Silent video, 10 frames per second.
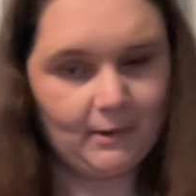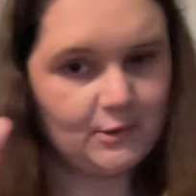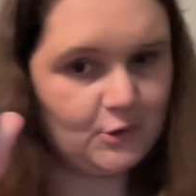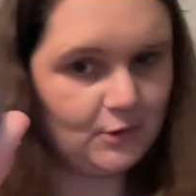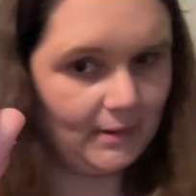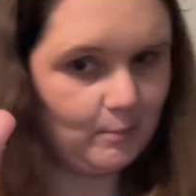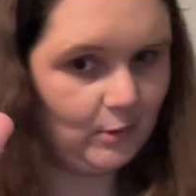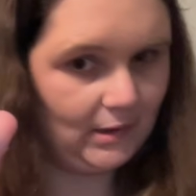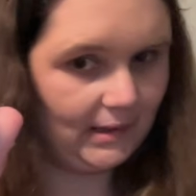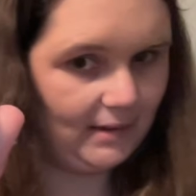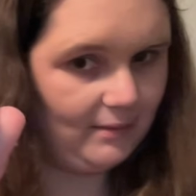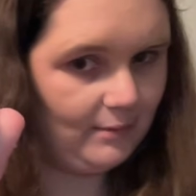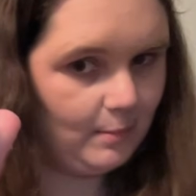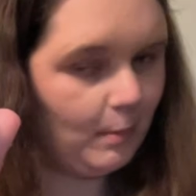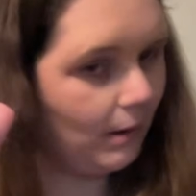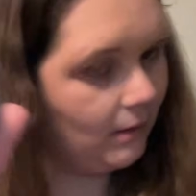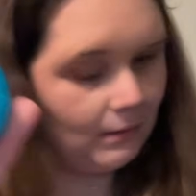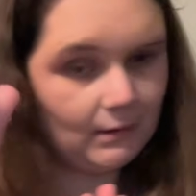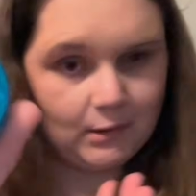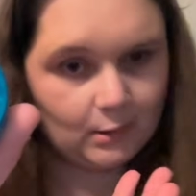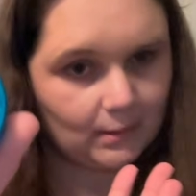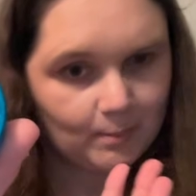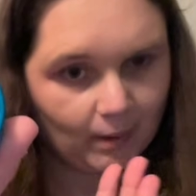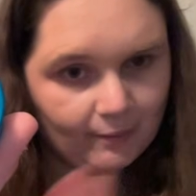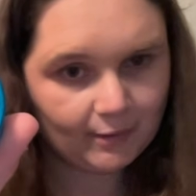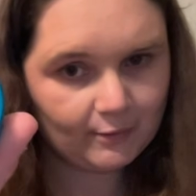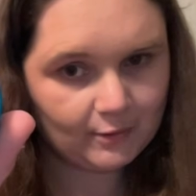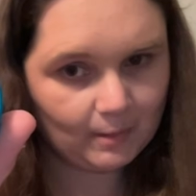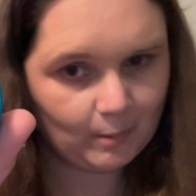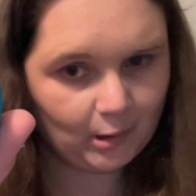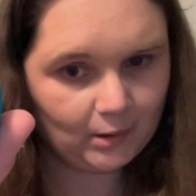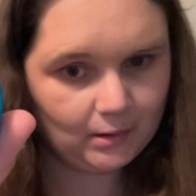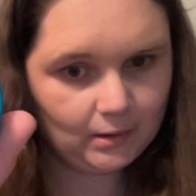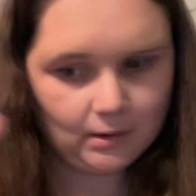Extreme Relief, literally perfect for summer.